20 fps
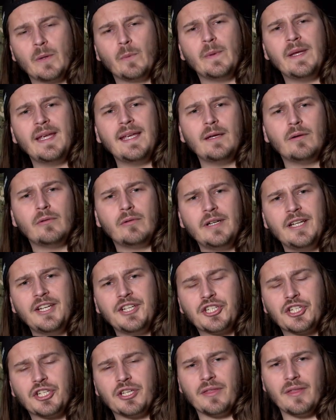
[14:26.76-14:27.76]
We
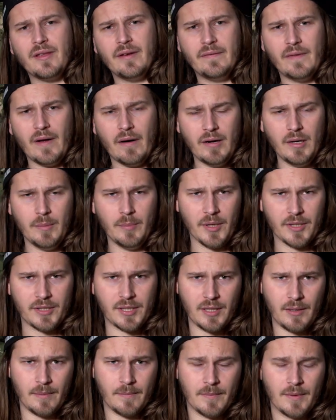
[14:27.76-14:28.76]
reached the very
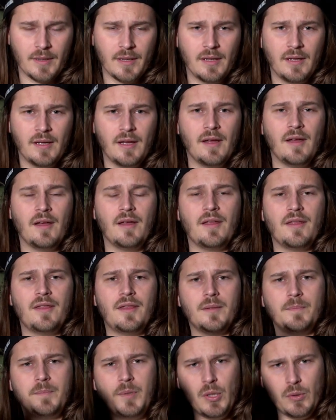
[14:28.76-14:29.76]
bottom.
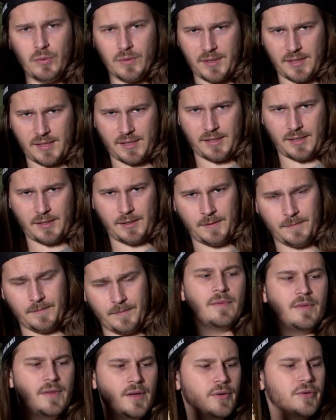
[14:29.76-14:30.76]
The boots.
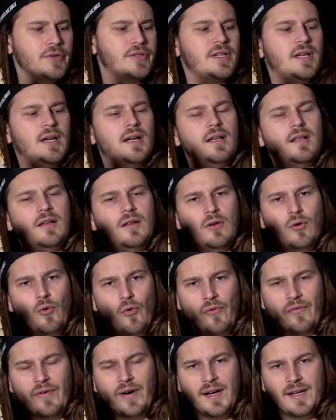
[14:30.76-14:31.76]
Those are
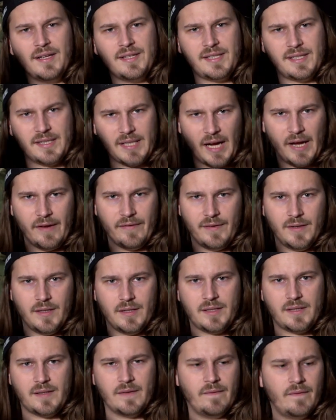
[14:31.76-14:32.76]
Lover
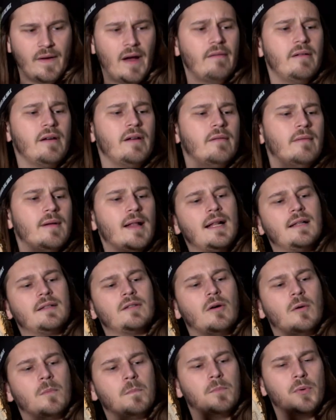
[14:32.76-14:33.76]
Cyphers. Very well
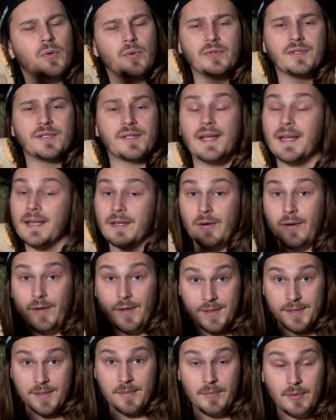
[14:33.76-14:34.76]
known boots and
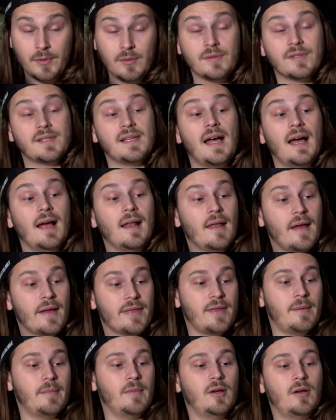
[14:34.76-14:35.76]
awesome boots. I like
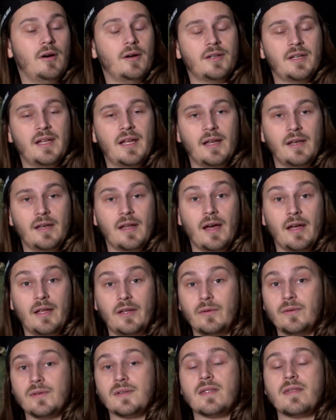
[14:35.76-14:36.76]
them a lot and I
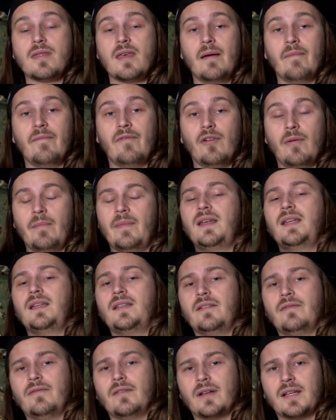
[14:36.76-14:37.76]
used them for many
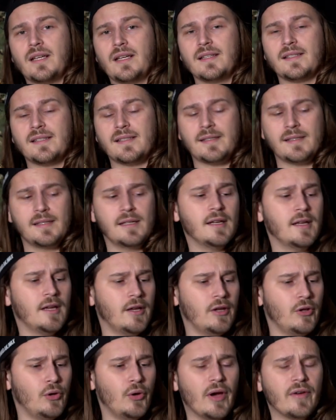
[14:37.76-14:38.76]
different kits.
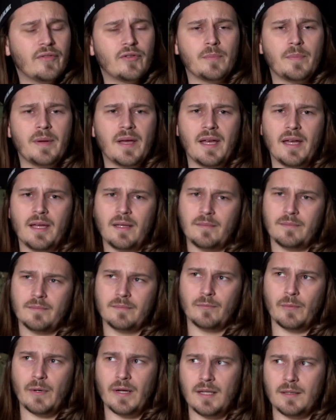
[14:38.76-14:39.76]
You have to pay,
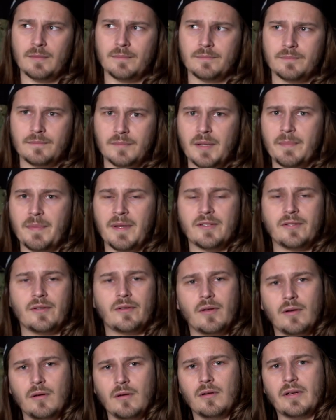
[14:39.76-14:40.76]
well, depends on
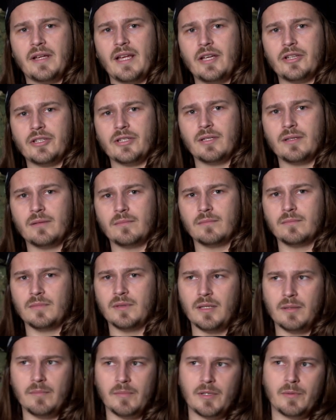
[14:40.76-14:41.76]
your location,
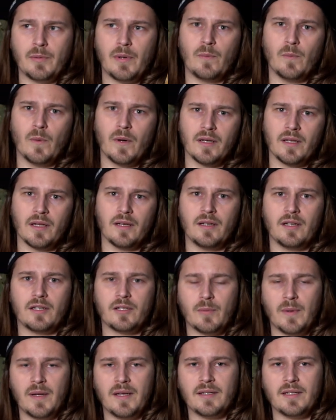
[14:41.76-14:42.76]
in between
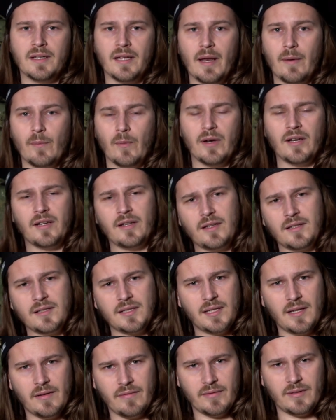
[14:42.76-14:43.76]
120 and
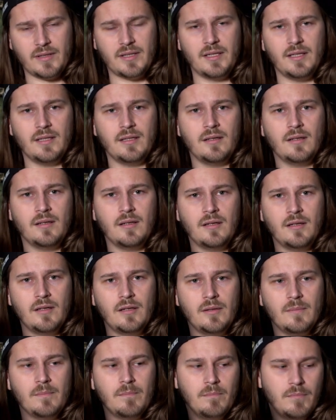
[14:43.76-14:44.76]
170
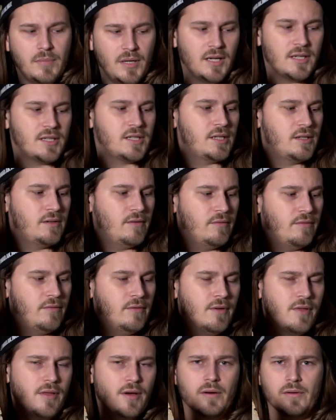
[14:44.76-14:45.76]
bucks
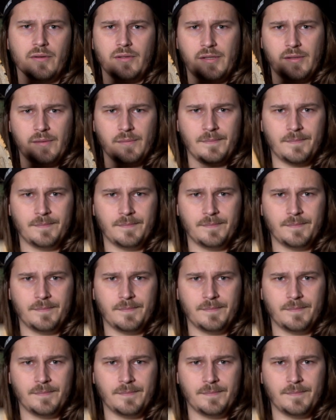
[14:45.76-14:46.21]
for those.